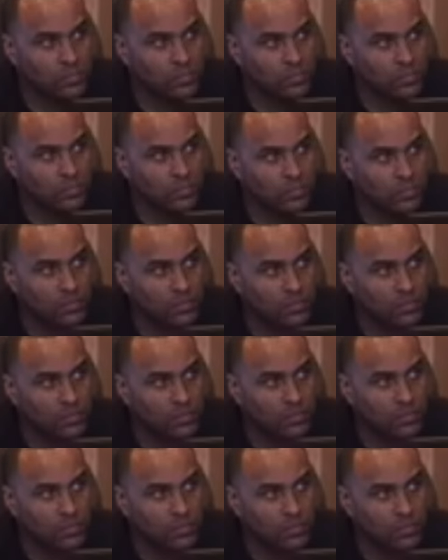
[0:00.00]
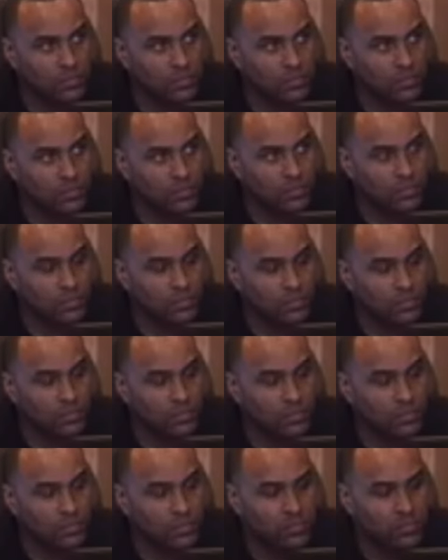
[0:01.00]

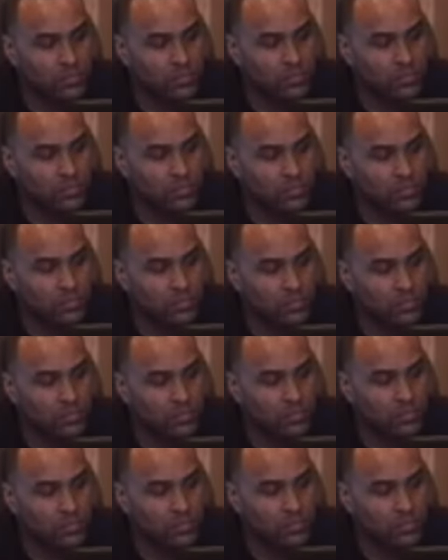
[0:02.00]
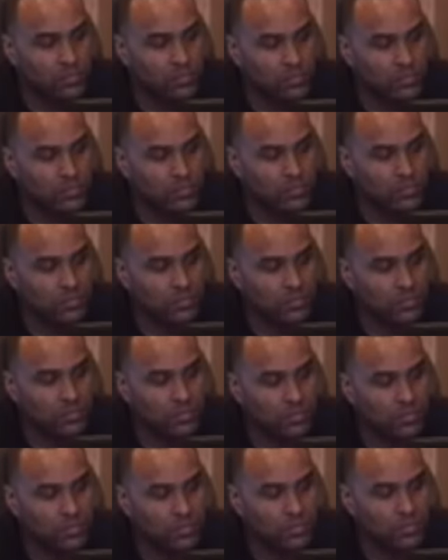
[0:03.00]

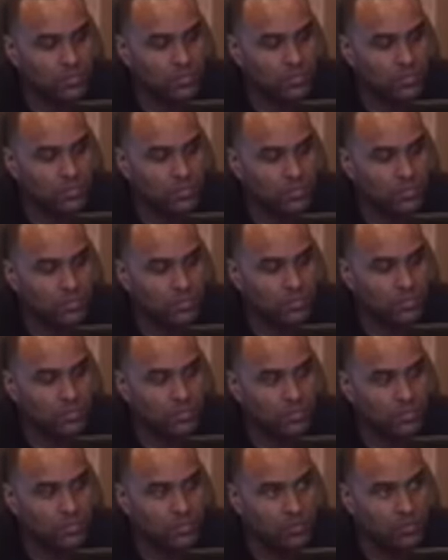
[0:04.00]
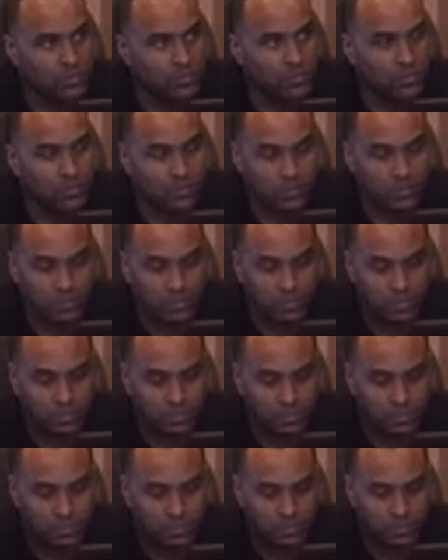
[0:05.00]

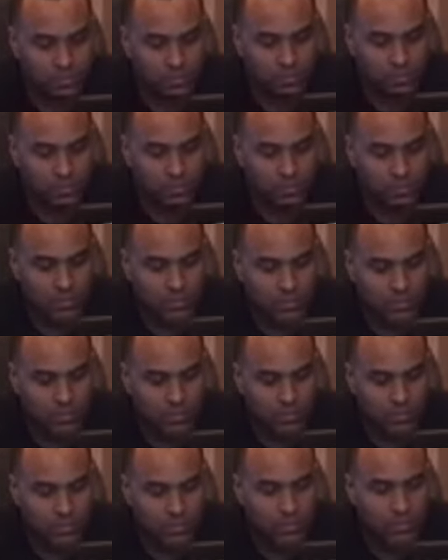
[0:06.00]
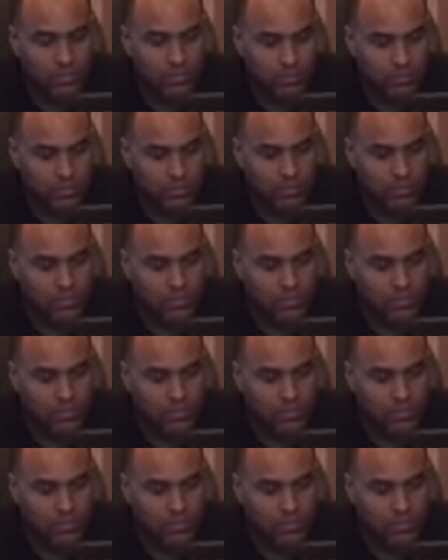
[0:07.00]
(not speaking)